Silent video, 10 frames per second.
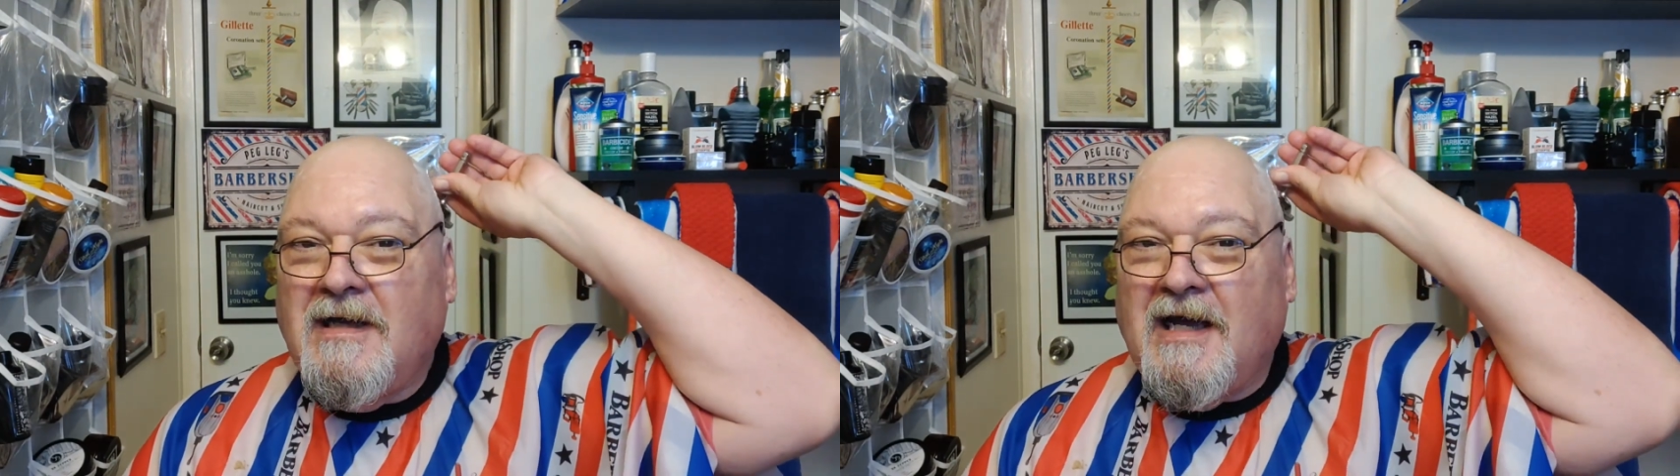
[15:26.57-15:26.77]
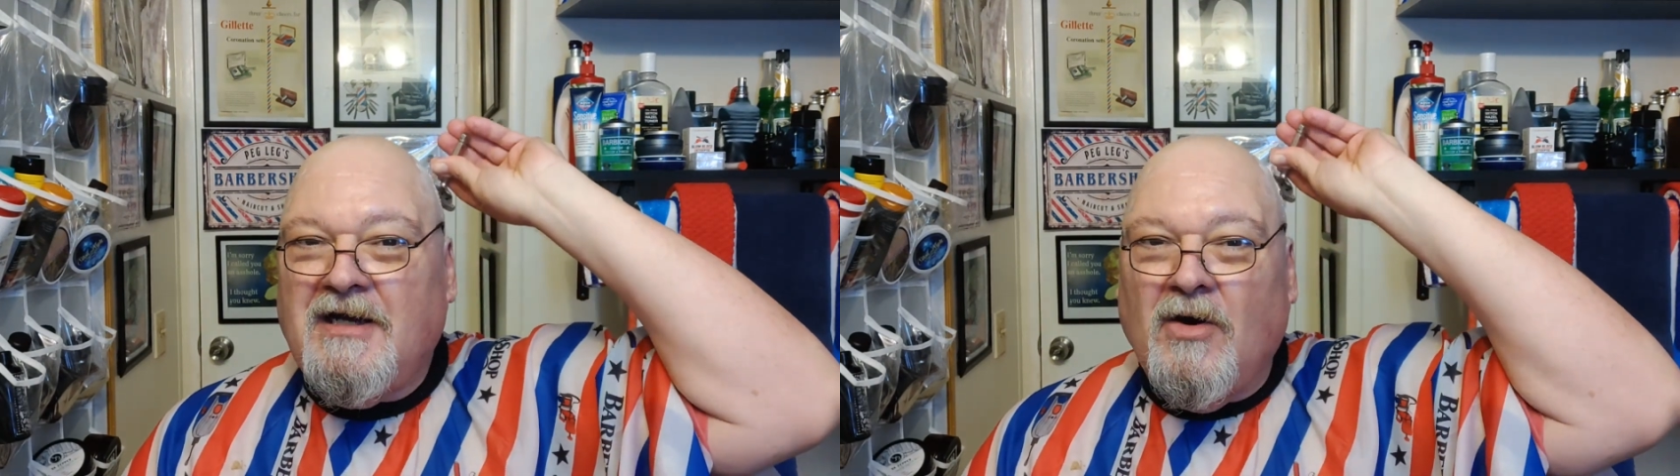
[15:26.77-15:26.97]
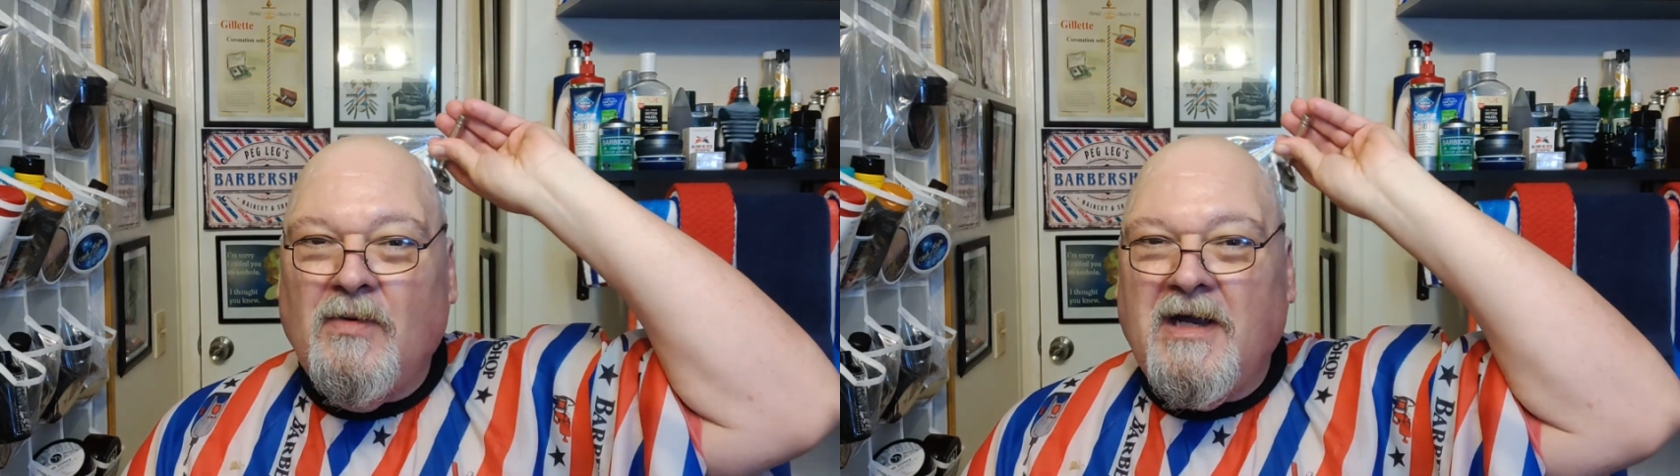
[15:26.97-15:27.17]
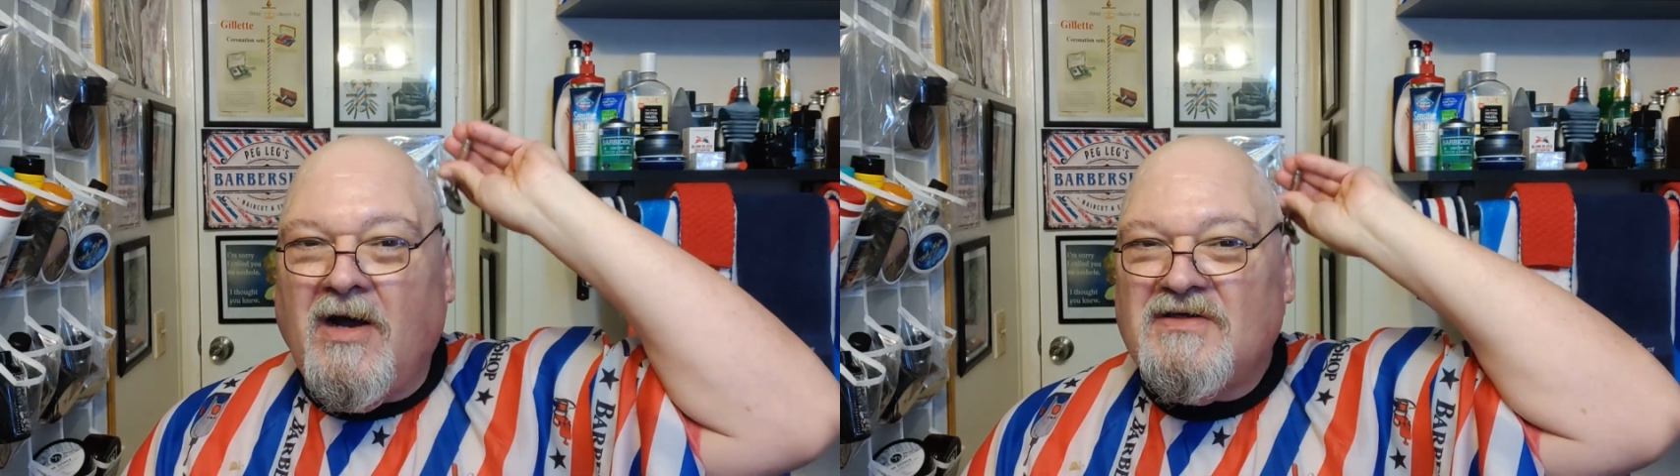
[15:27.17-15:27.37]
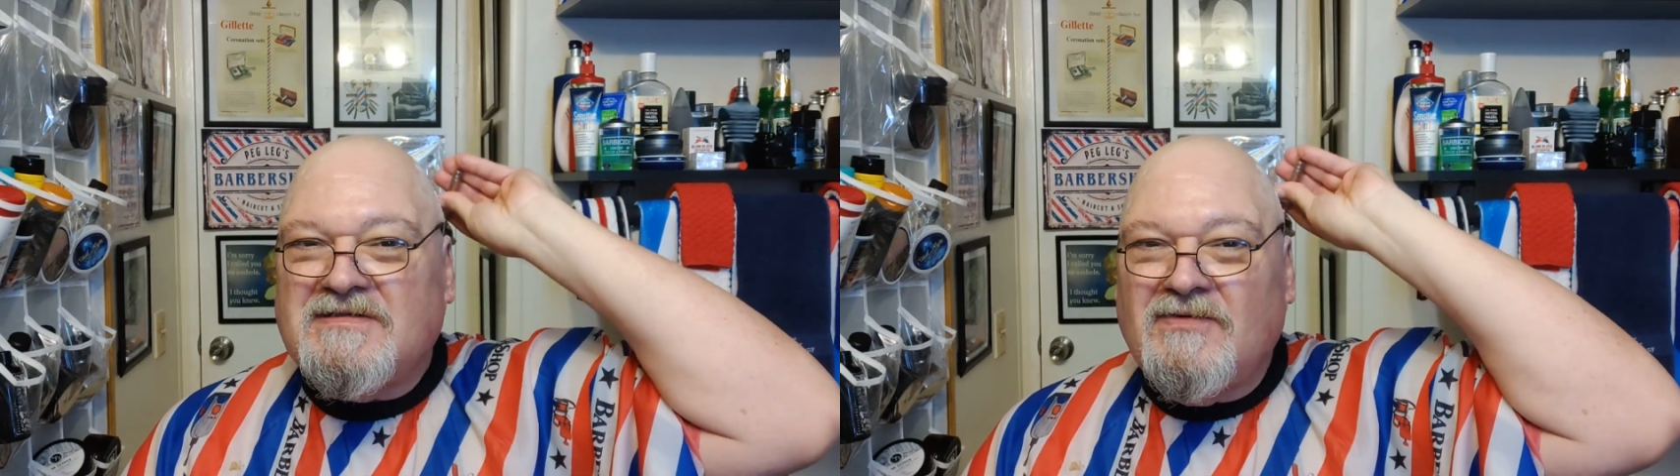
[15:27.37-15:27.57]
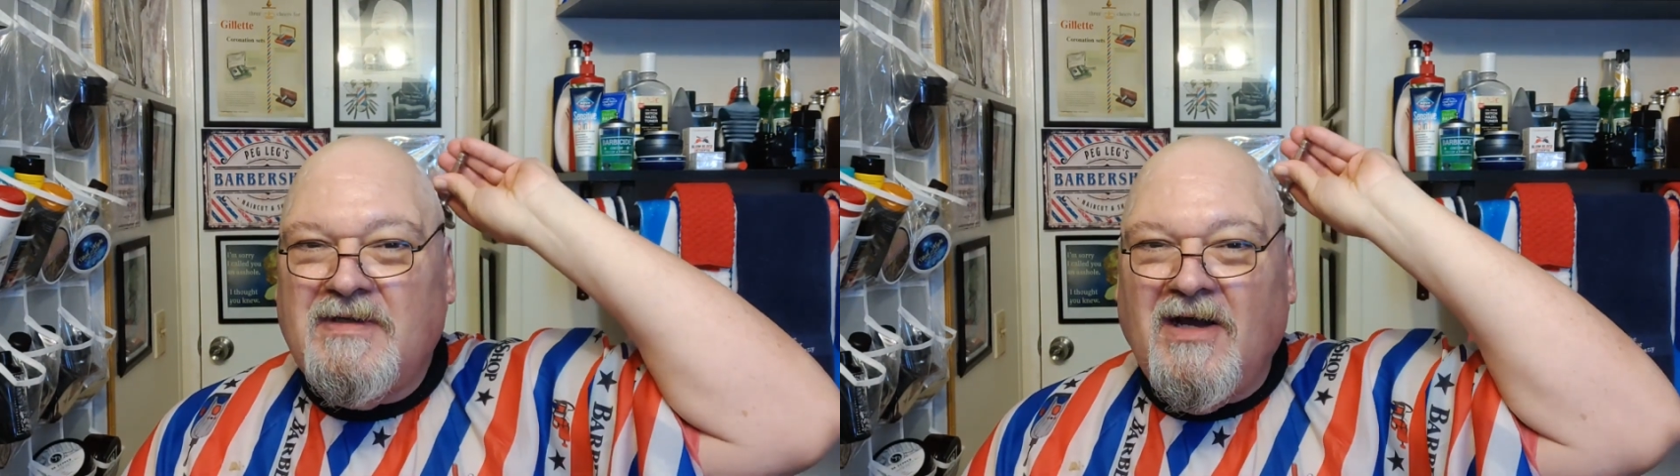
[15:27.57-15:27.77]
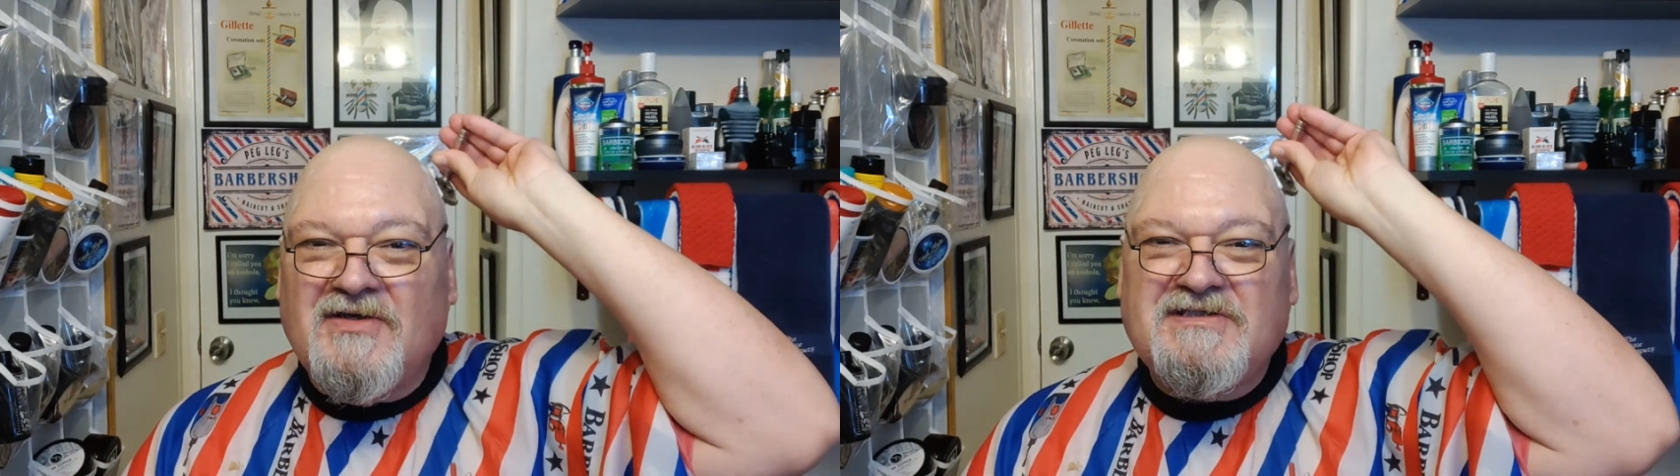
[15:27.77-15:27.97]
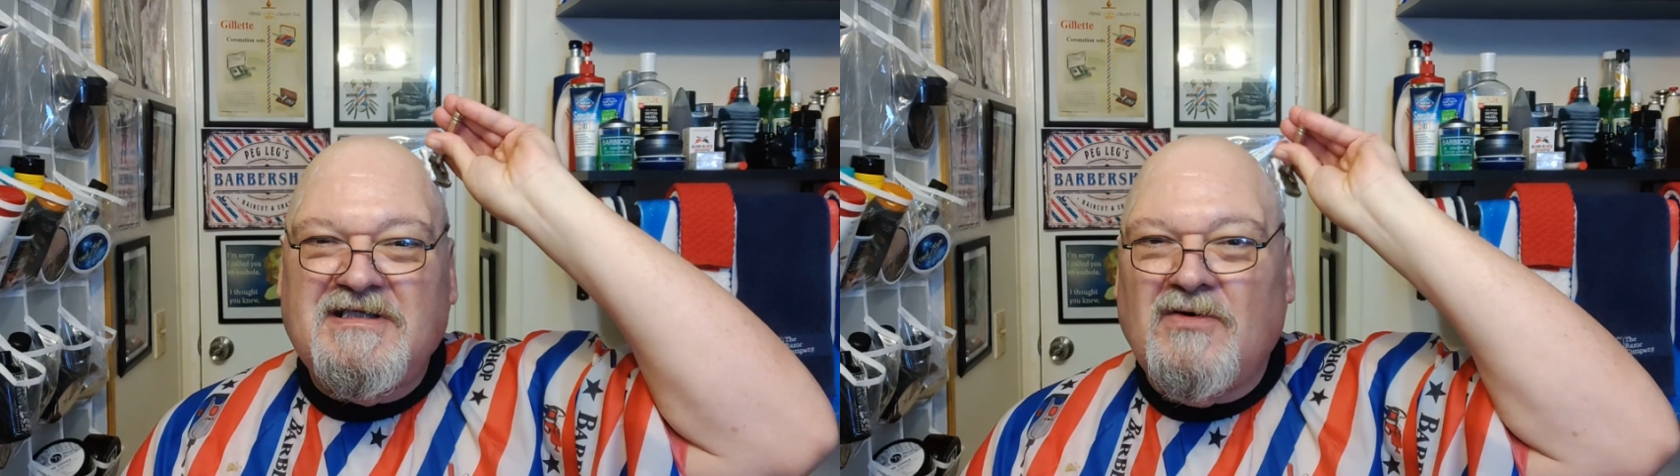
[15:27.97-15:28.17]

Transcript: I know we all see